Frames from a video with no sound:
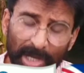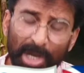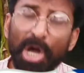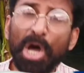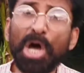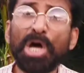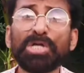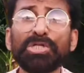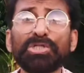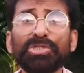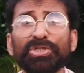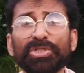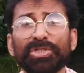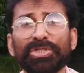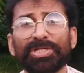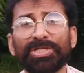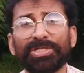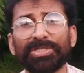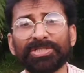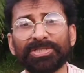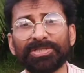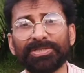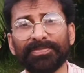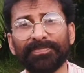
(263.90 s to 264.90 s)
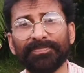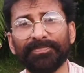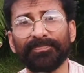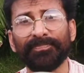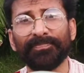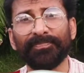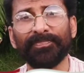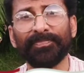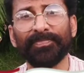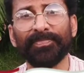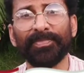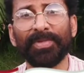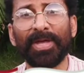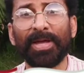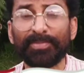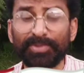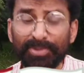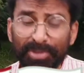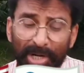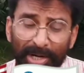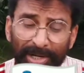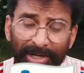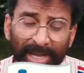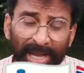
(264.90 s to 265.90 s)
consonants. I'm
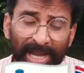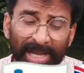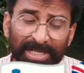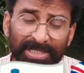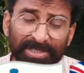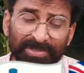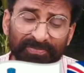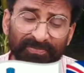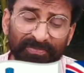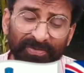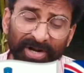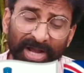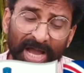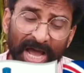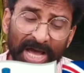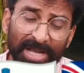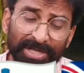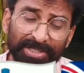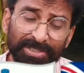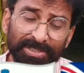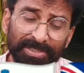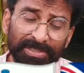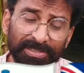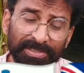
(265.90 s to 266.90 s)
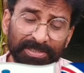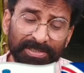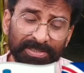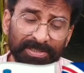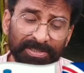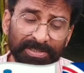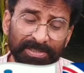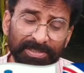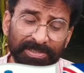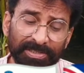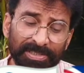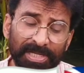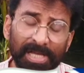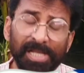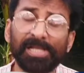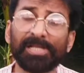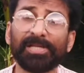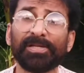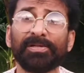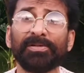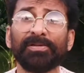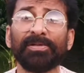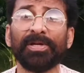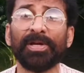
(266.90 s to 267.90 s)
sorry, I forgot to tell
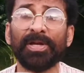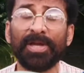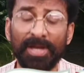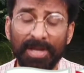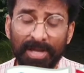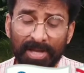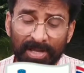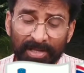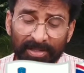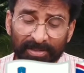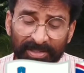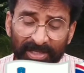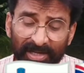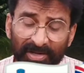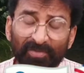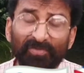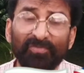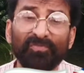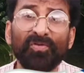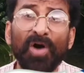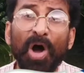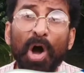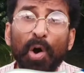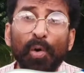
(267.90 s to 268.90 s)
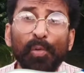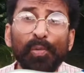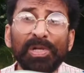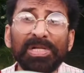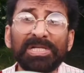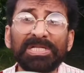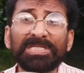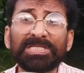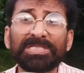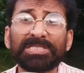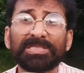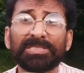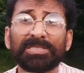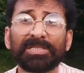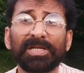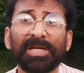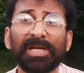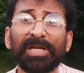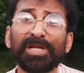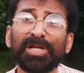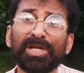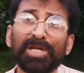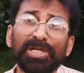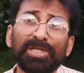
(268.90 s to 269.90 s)
you that vowels
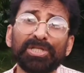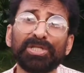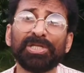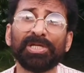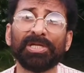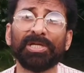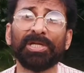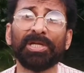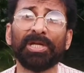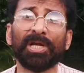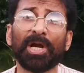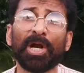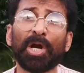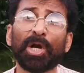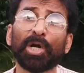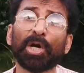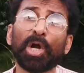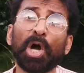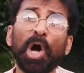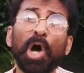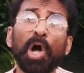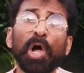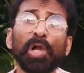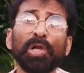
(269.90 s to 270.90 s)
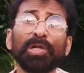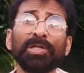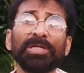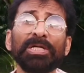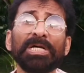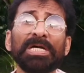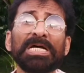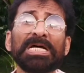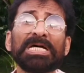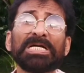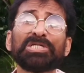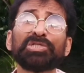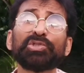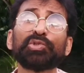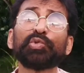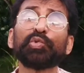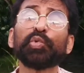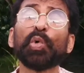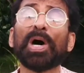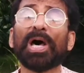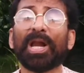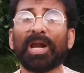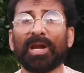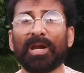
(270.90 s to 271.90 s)
in Hindi are called
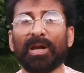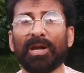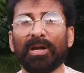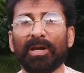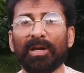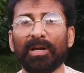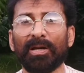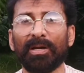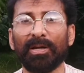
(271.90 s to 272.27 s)
swar.